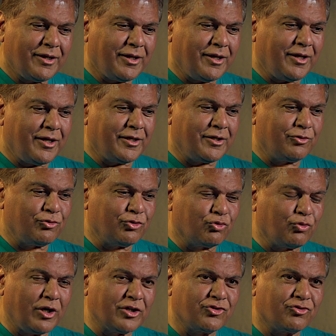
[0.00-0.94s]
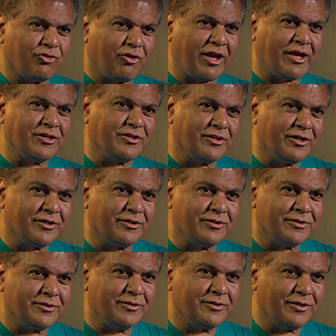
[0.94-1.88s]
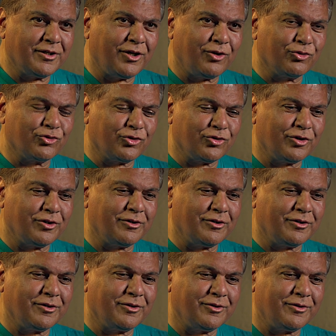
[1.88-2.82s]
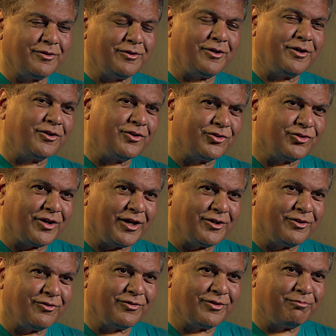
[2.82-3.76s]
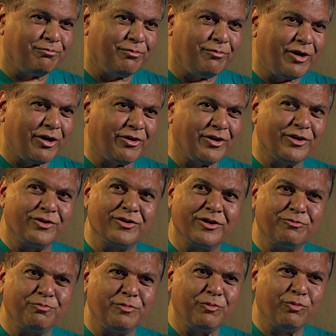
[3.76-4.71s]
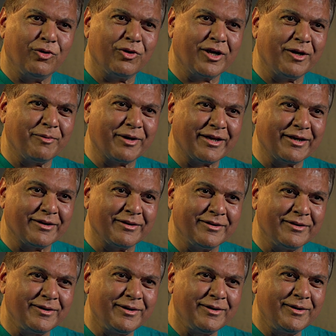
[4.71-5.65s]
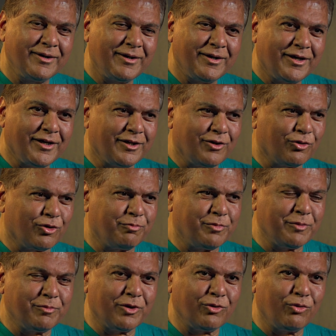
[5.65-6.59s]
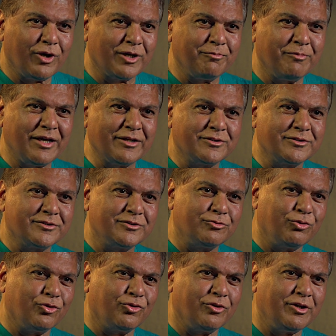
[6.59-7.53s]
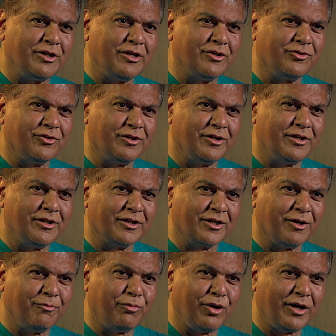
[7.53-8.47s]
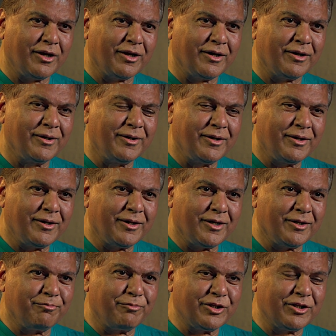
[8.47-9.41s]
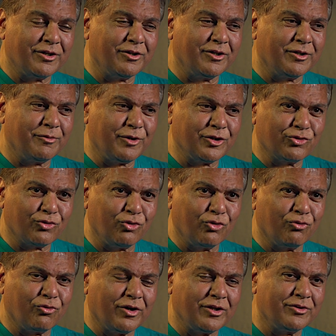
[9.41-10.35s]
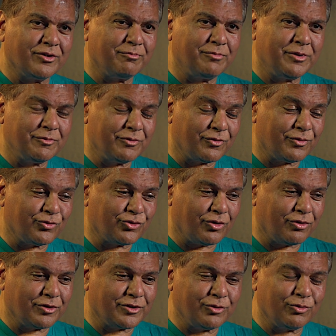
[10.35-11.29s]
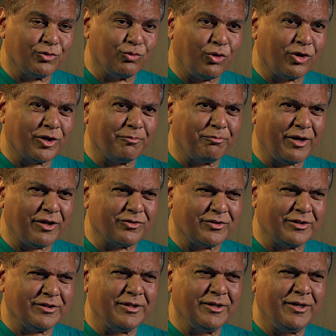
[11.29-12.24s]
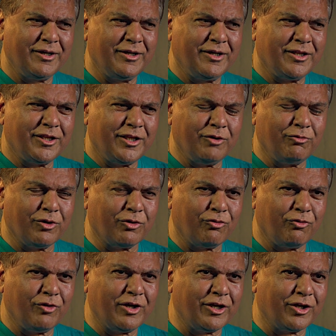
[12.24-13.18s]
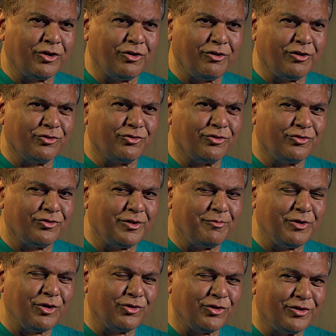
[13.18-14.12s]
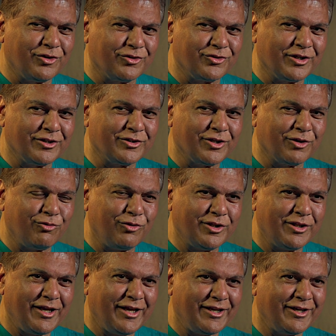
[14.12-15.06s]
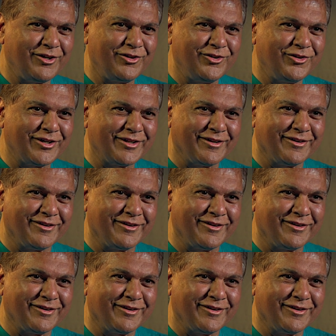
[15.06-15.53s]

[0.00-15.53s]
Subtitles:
And it was quite strange that I was on the other side of the barriers as people were coming in. And a lot of people who I'd met 2 or 3 days earlier in Kampala, and particularly my school friends and people from Soroti were walking past it, they were very curious to see me on the other side saying, "What the hell are you doing